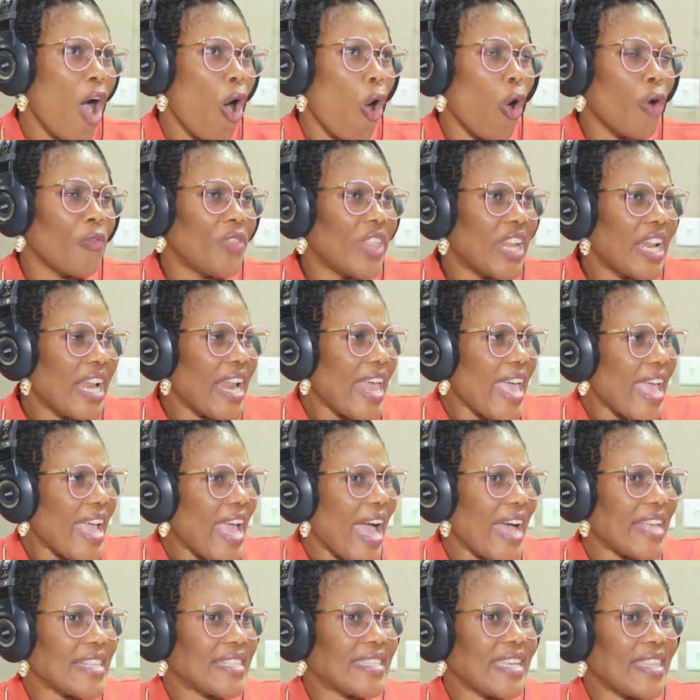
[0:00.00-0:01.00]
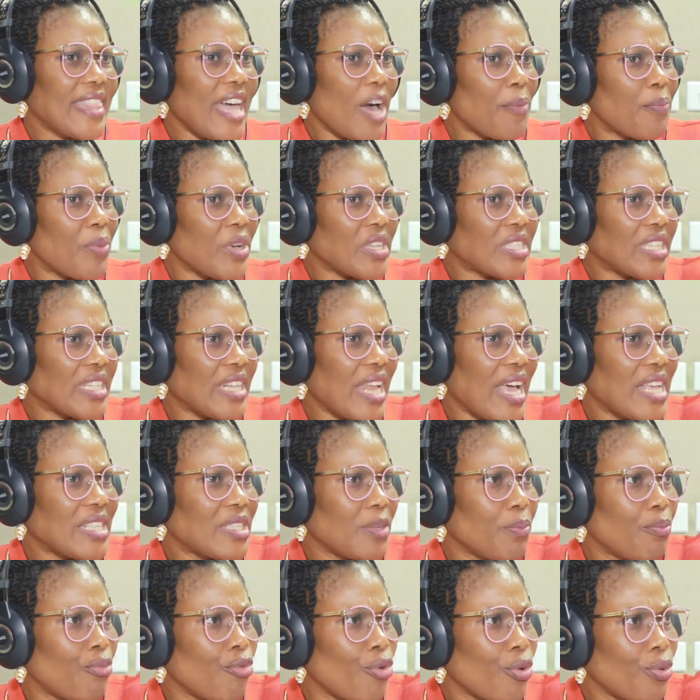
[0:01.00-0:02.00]
or the leg and say that person
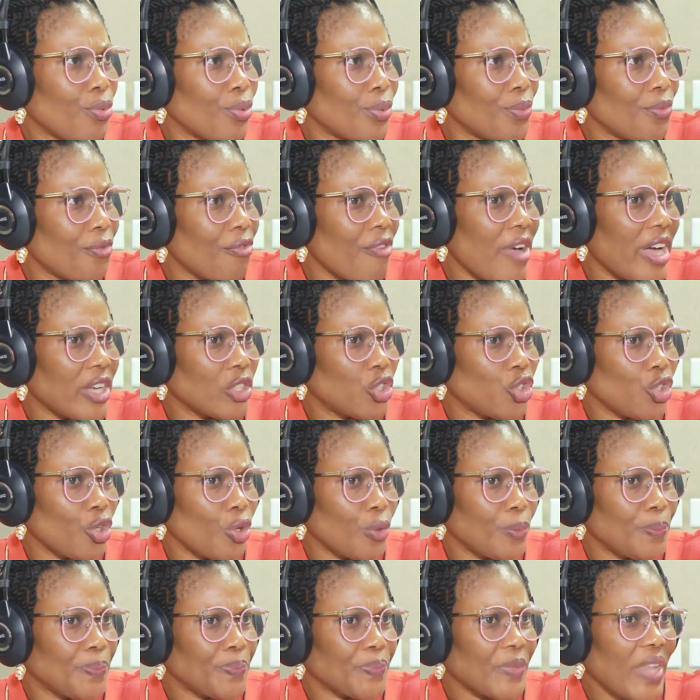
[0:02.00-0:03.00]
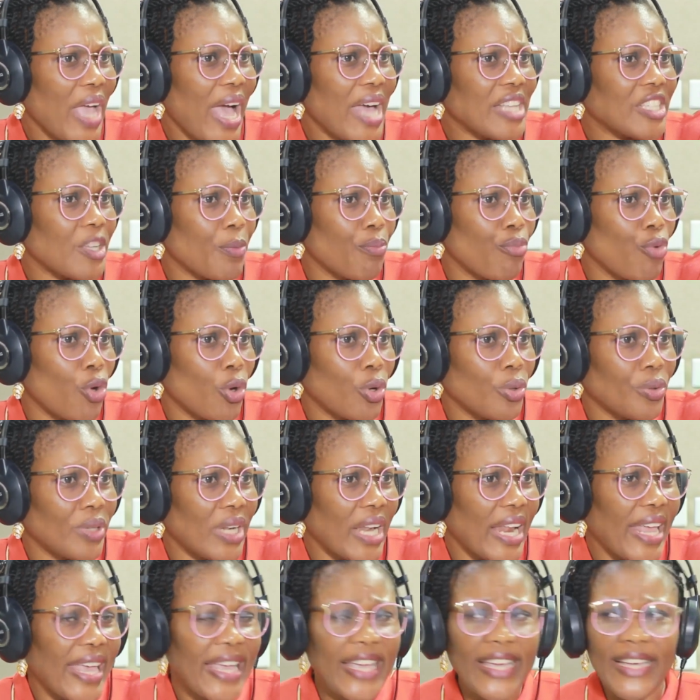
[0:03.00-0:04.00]
has a broken fracture, has a
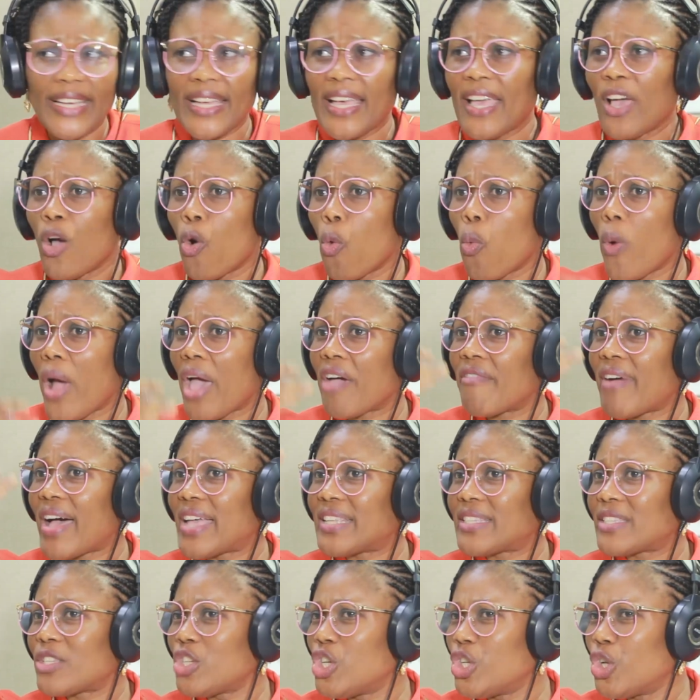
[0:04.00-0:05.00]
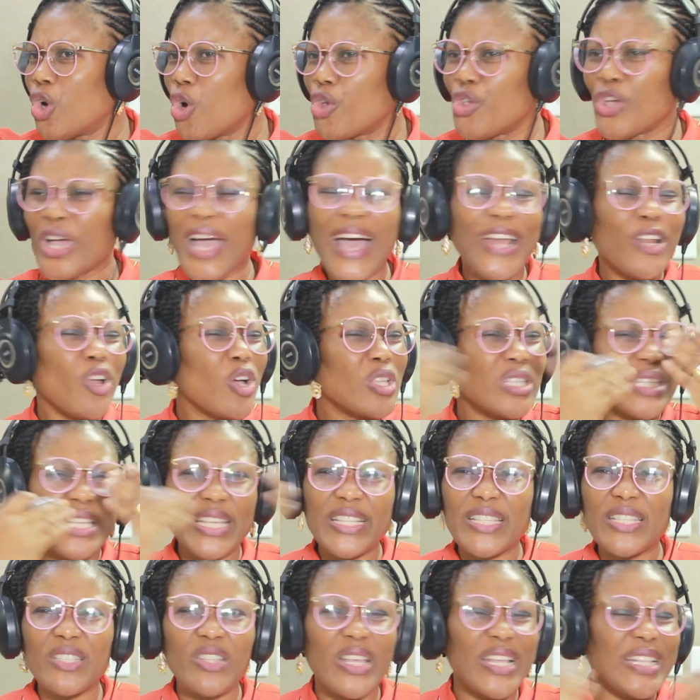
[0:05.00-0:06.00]
broken leg. Whereas, you cannot,
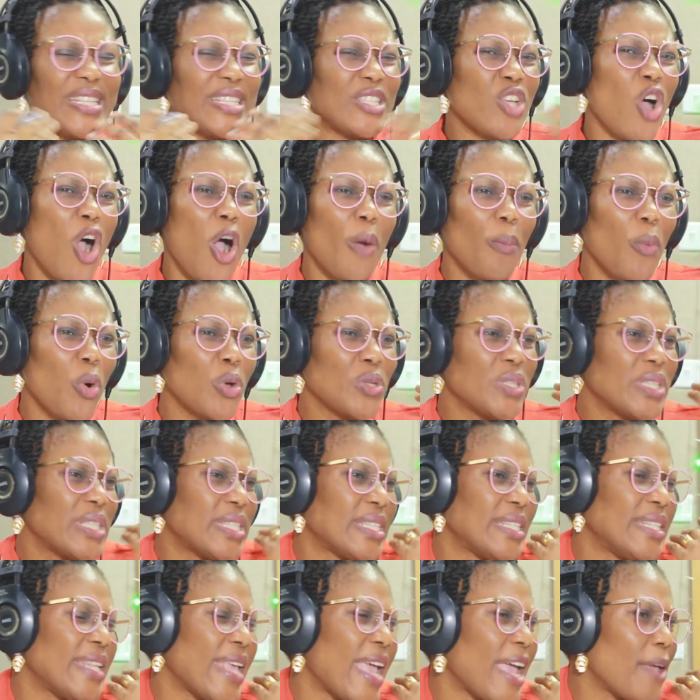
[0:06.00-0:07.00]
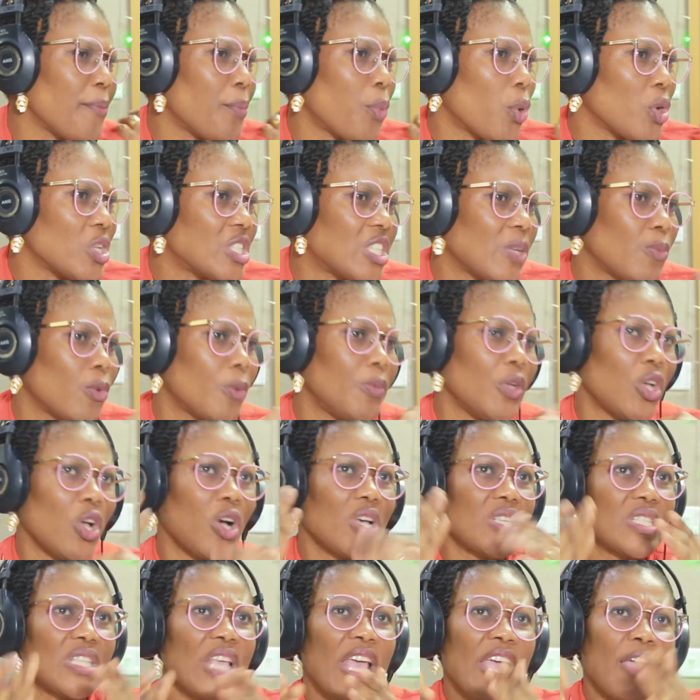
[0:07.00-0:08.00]
it's almost near impossible,
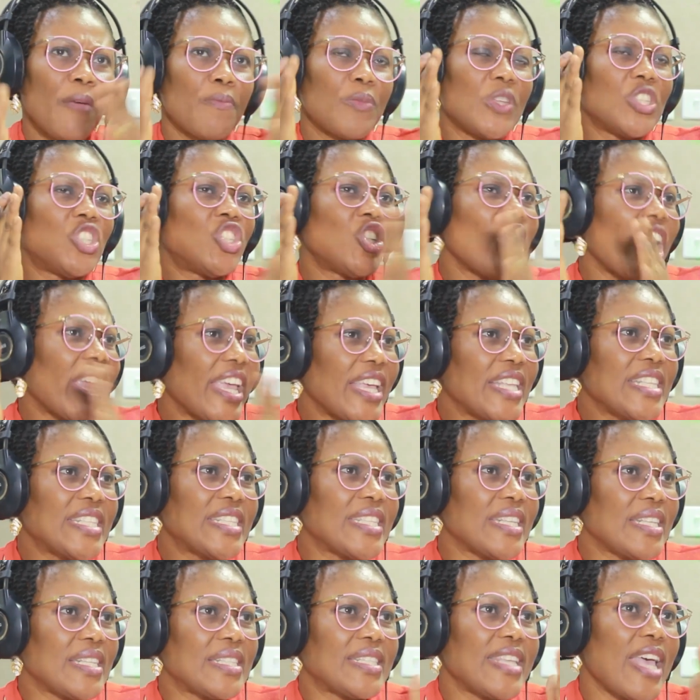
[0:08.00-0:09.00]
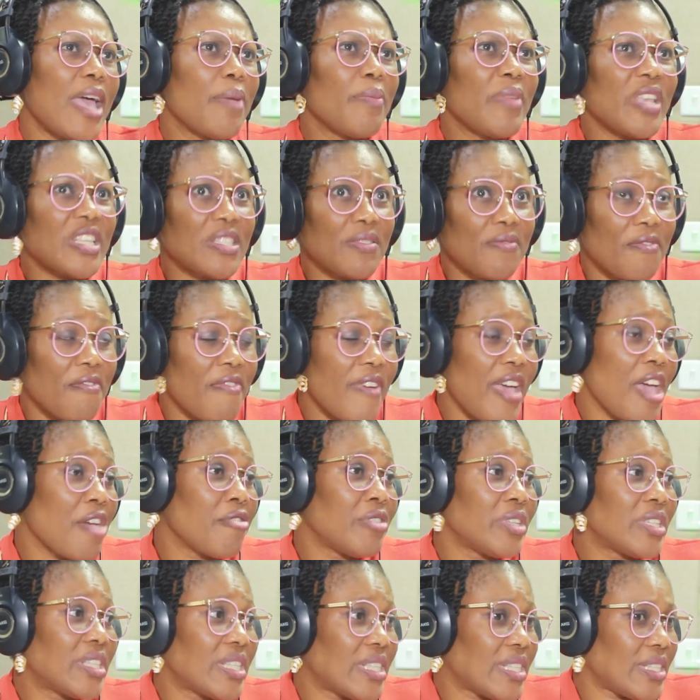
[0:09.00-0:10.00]
because the checking system is
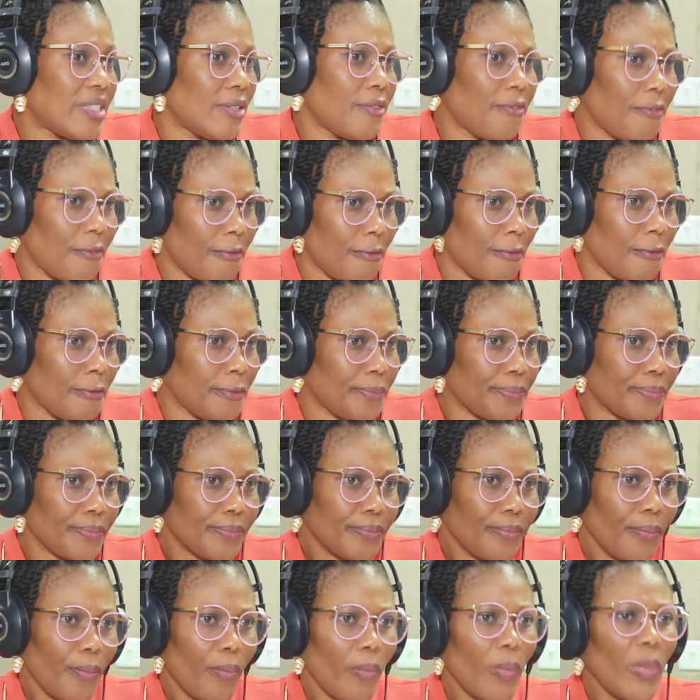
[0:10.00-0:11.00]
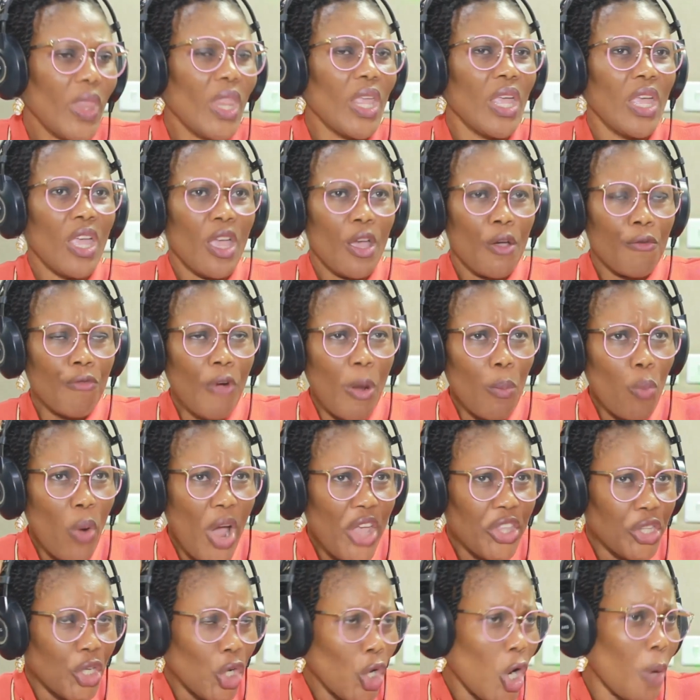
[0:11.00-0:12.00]
very stiff. From
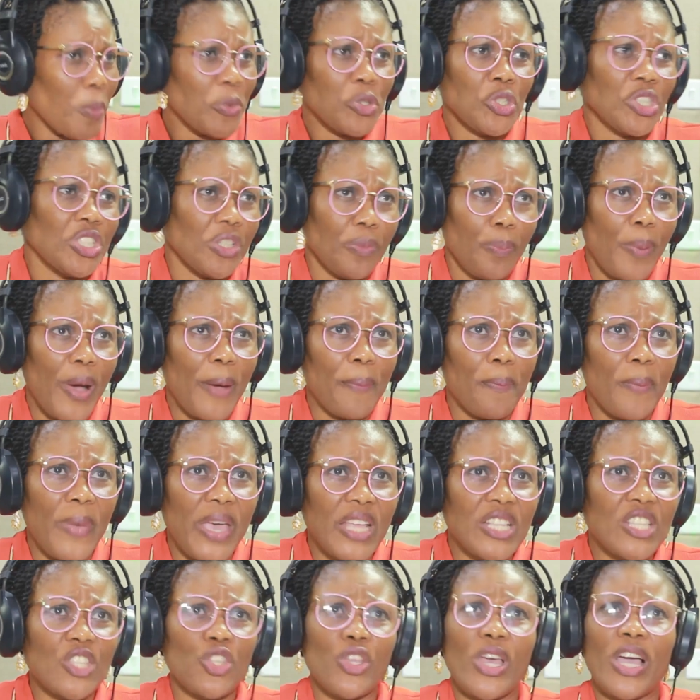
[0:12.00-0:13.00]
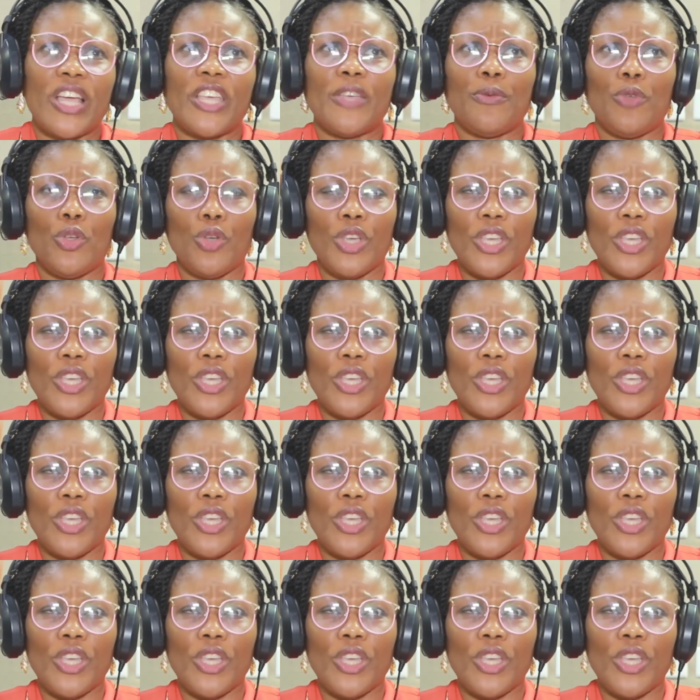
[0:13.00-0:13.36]
when you come to the department, you are